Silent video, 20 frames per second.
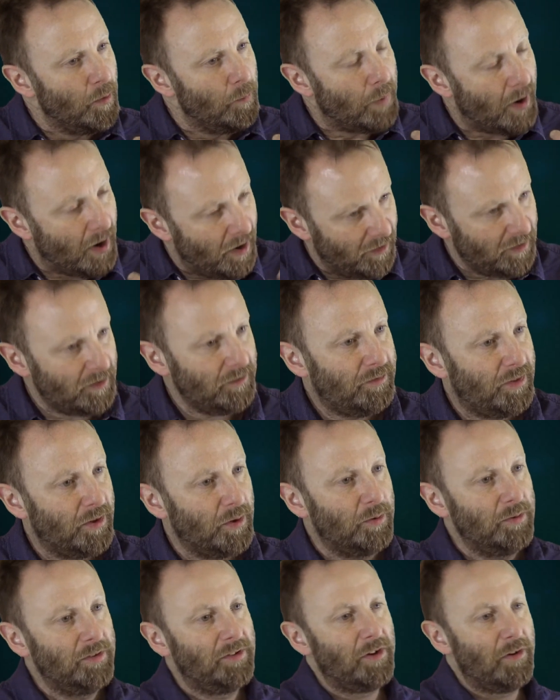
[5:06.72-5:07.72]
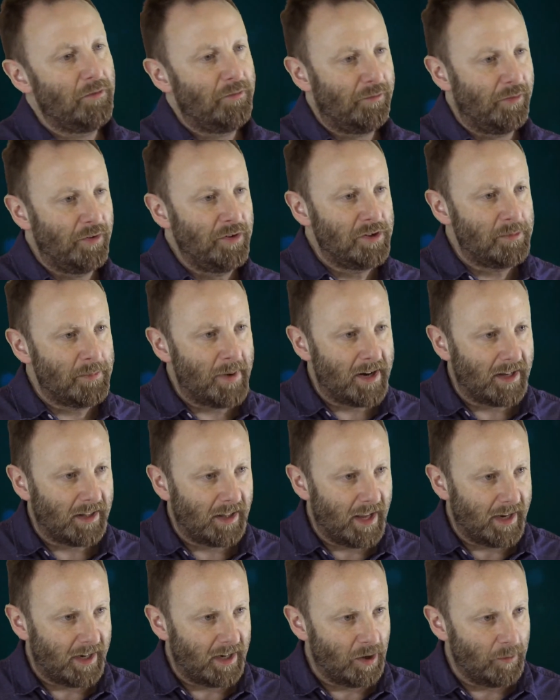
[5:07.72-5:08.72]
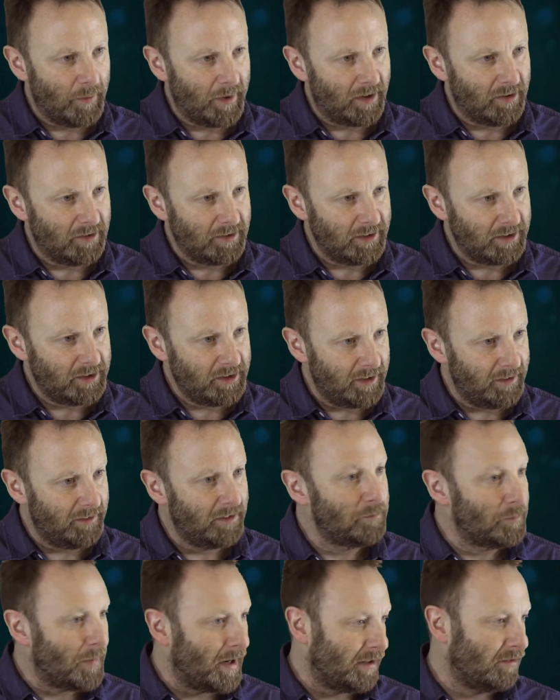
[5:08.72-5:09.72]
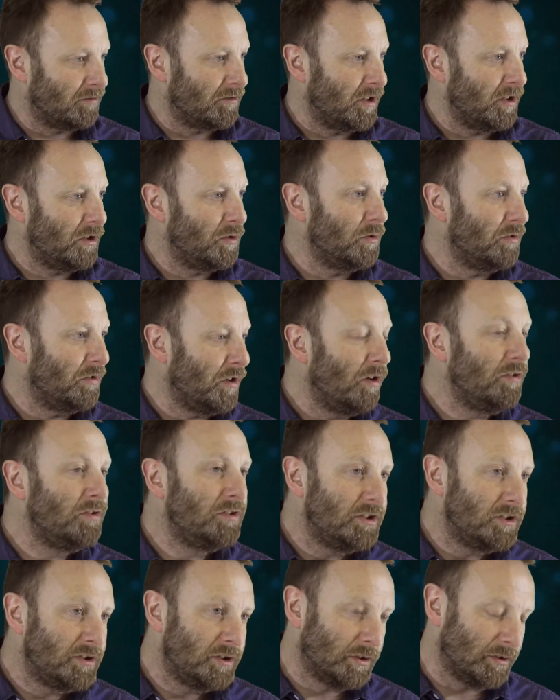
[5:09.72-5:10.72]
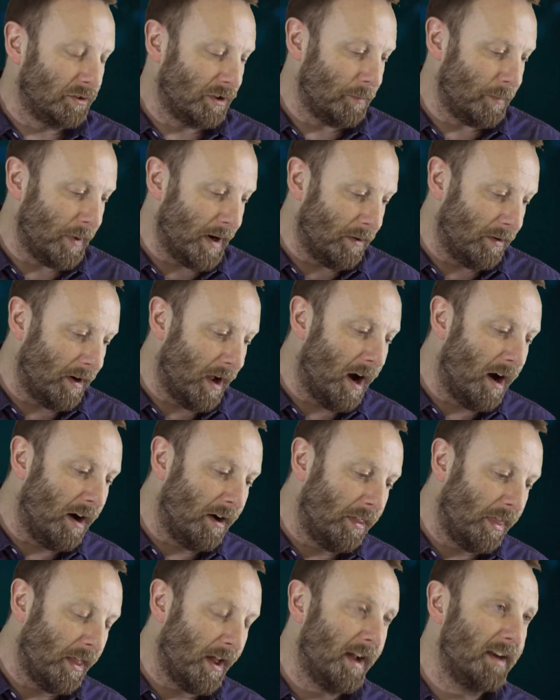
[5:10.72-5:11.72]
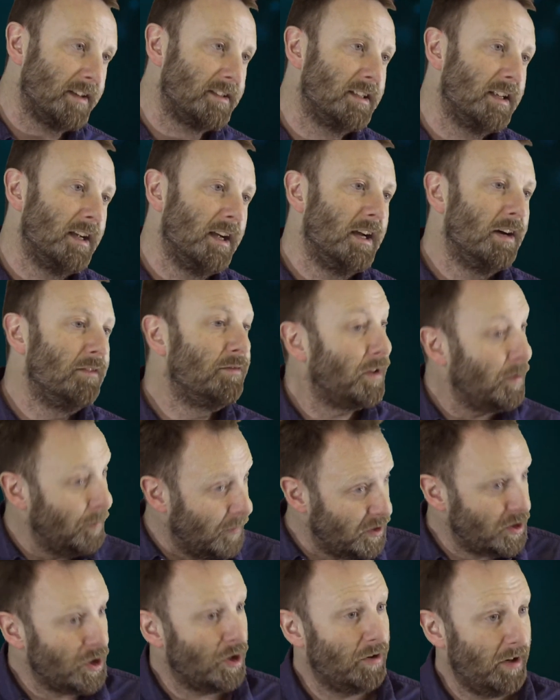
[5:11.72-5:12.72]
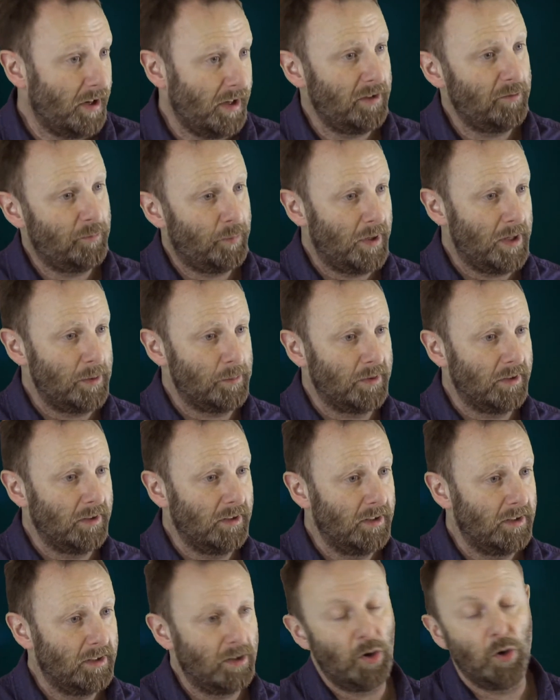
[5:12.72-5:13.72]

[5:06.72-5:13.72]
Part of those fundamental economic conditions, as McElroy goes on to talk about, are that for the majority of people,